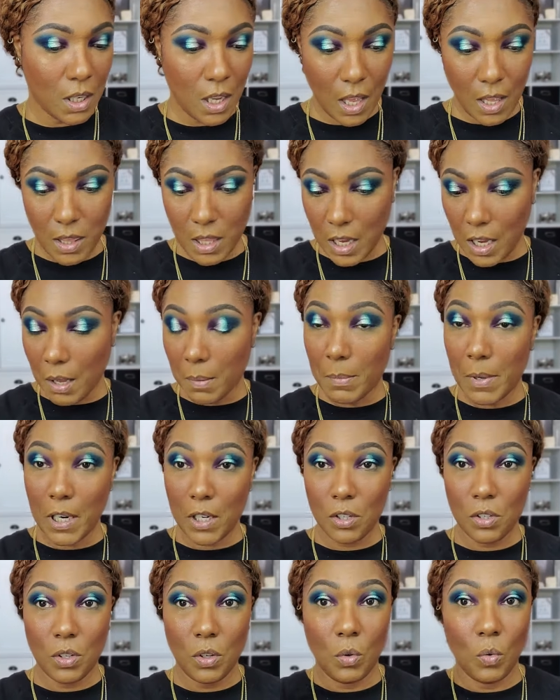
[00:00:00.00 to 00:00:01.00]
I think I'm
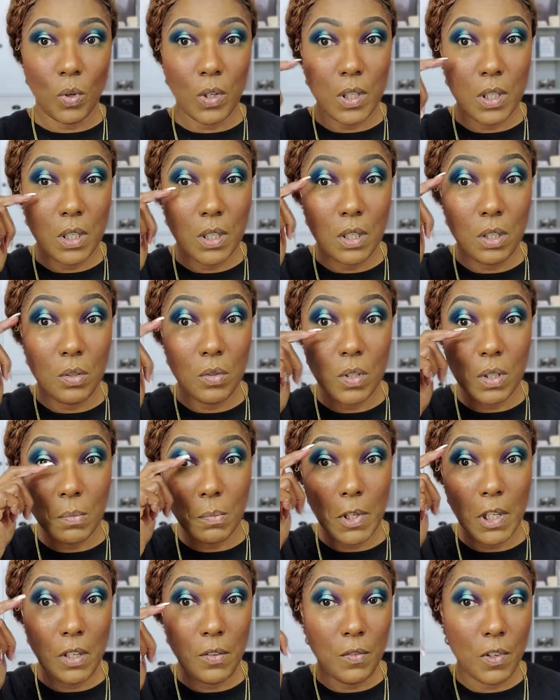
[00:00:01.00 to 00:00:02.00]
actually going to do
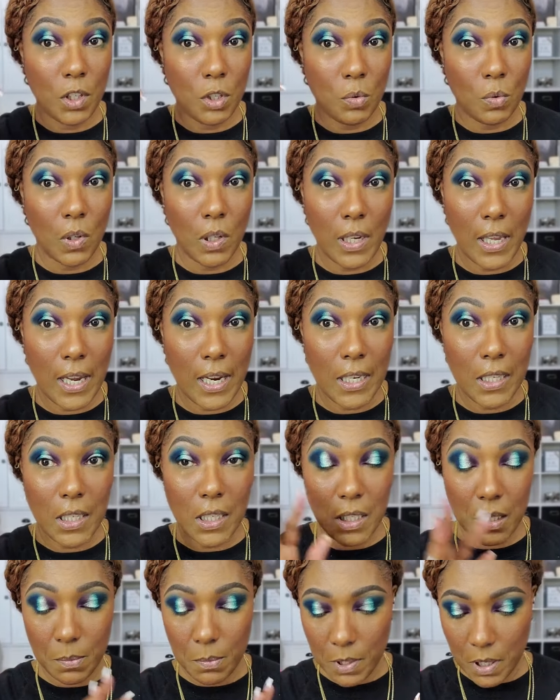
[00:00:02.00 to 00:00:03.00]
some individual
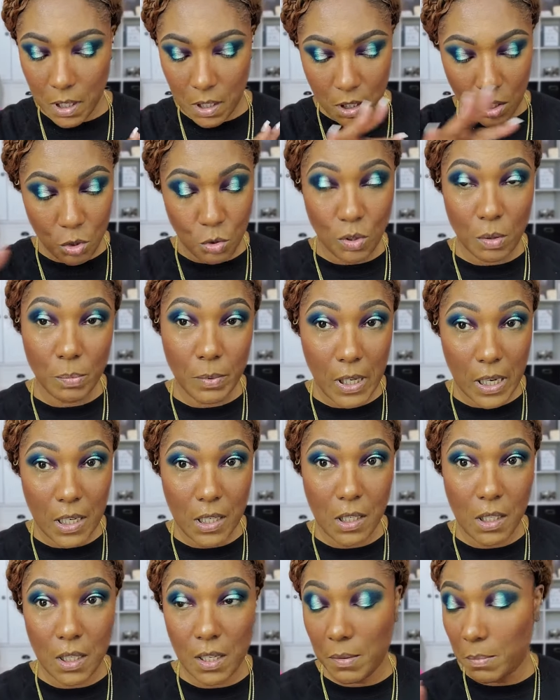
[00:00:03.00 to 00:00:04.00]
lashes because the strip
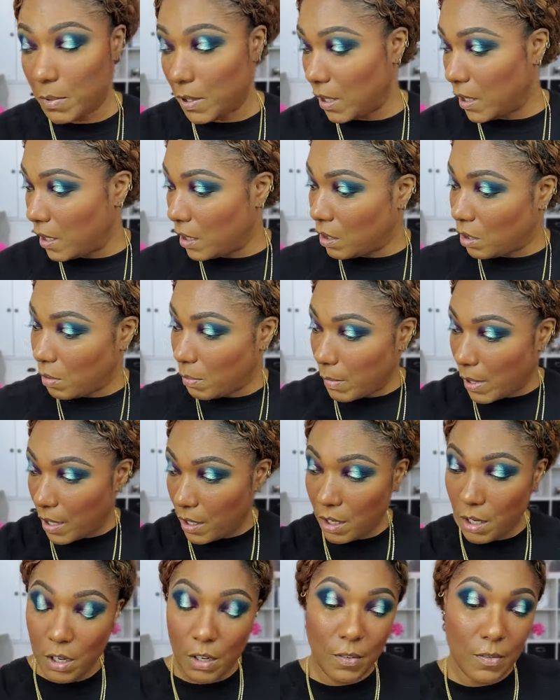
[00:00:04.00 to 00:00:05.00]
lashes have been getting on my
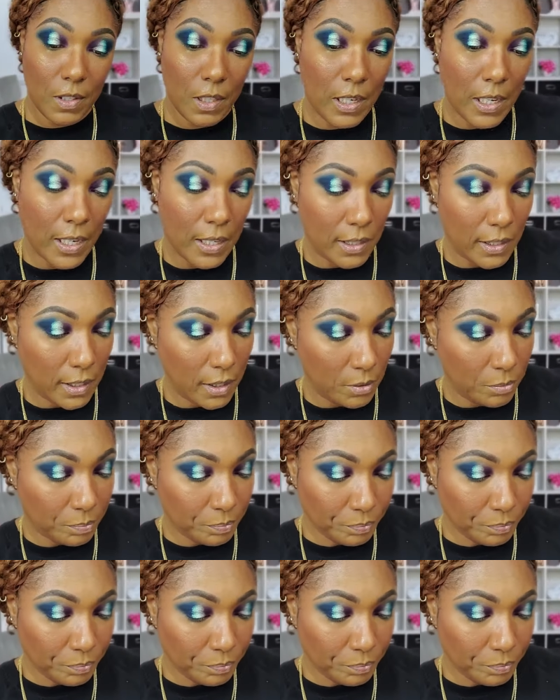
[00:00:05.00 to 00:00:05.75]
nerves lately.